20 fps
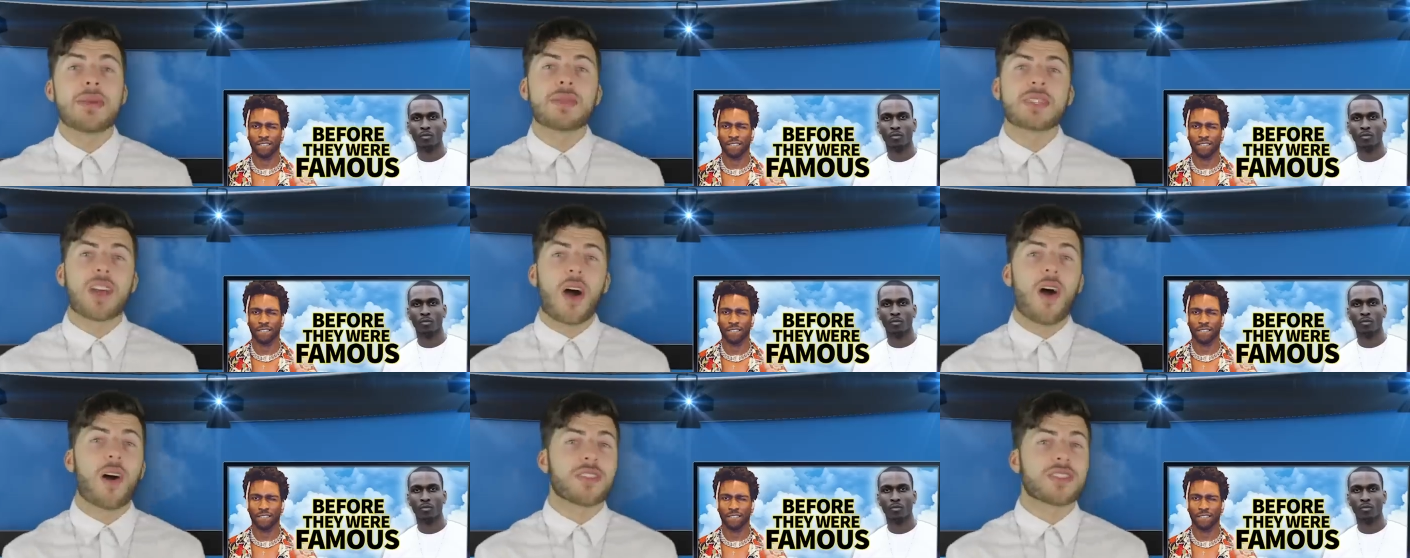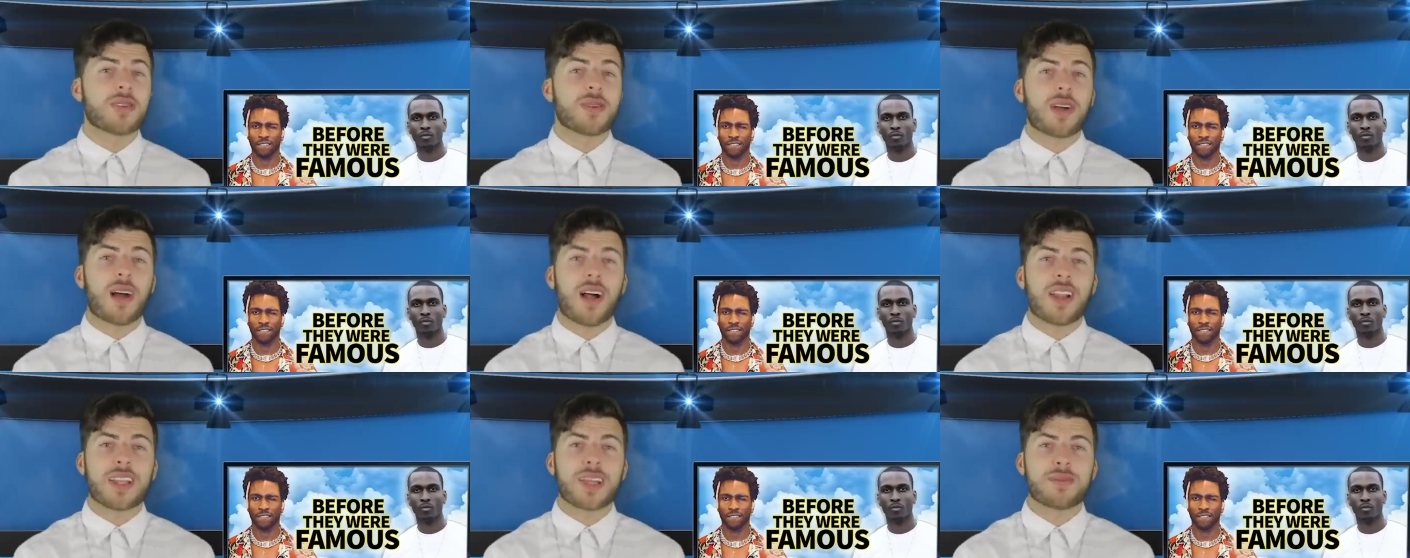Speaker 1: He was also
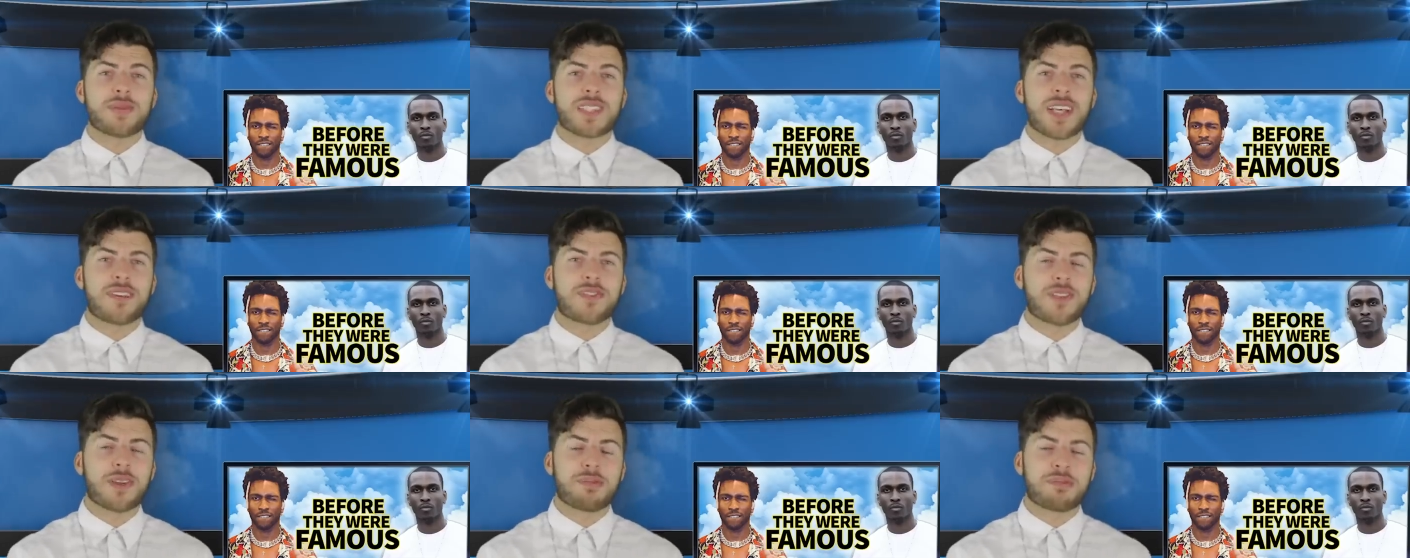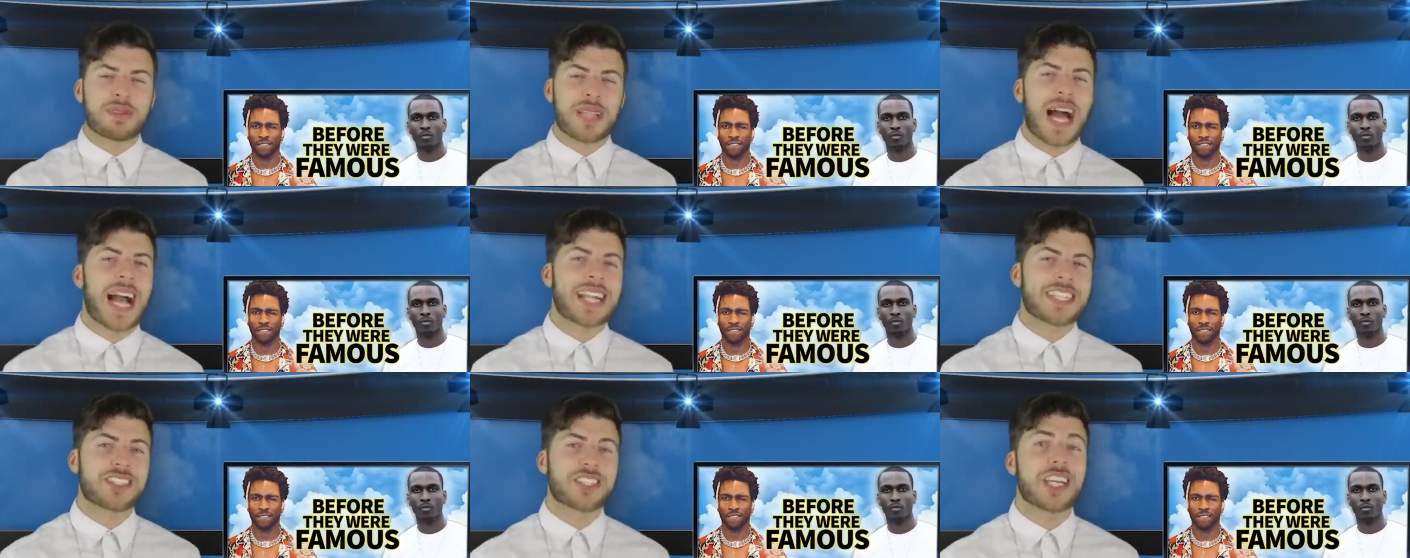calling himself the
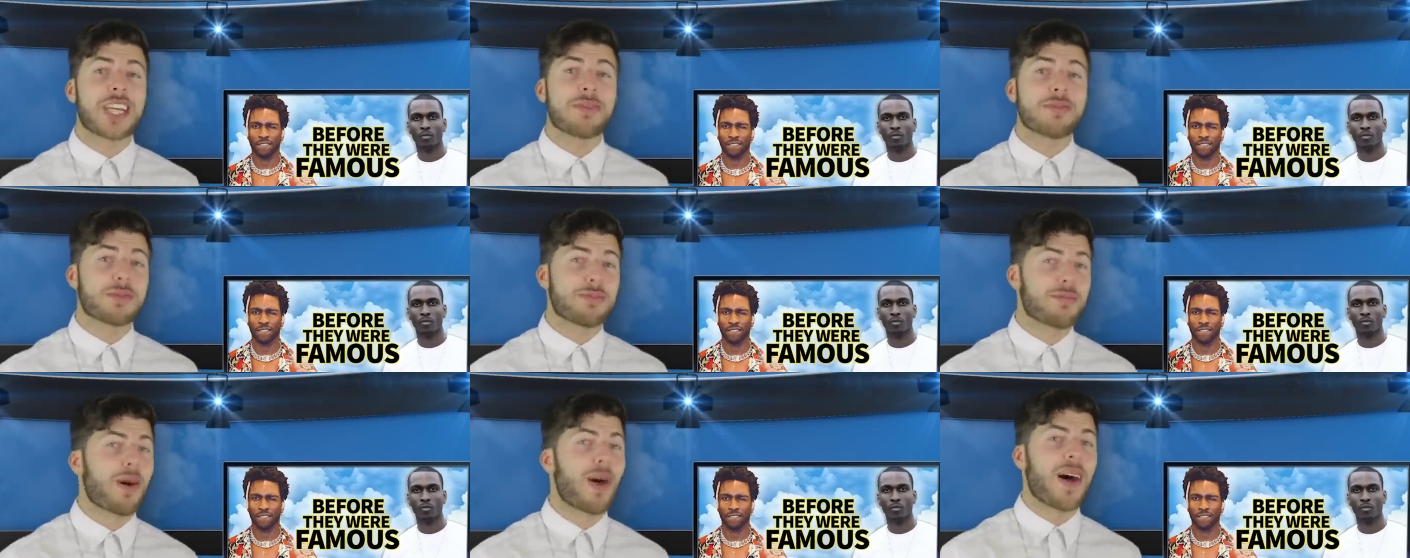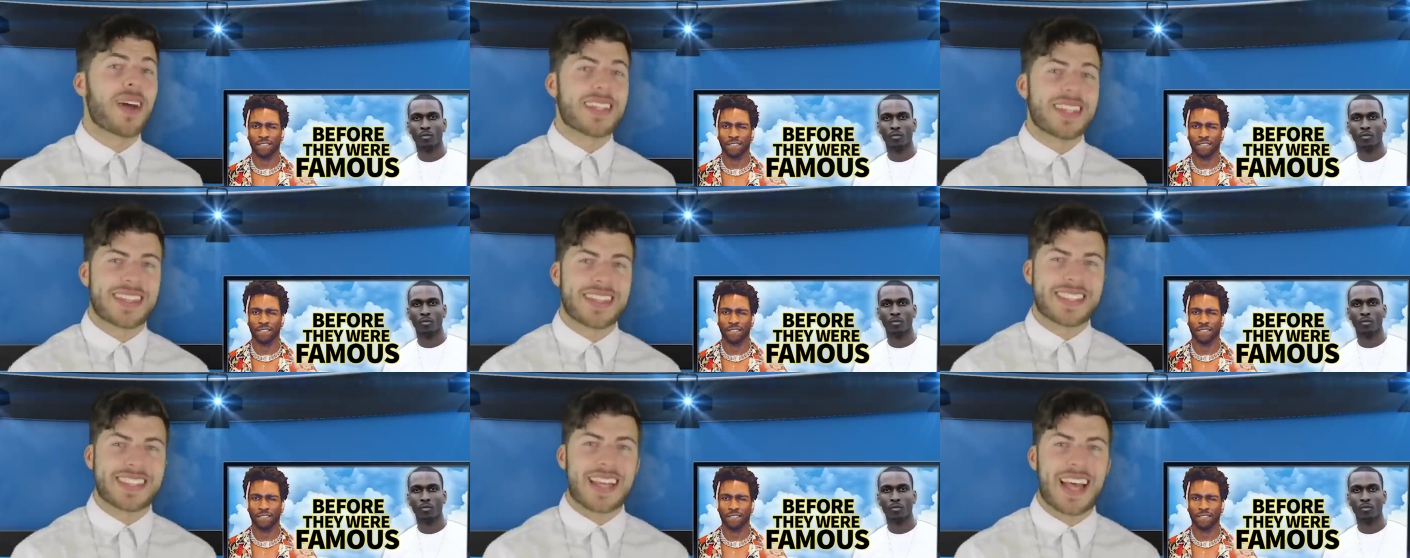Black James Bond at the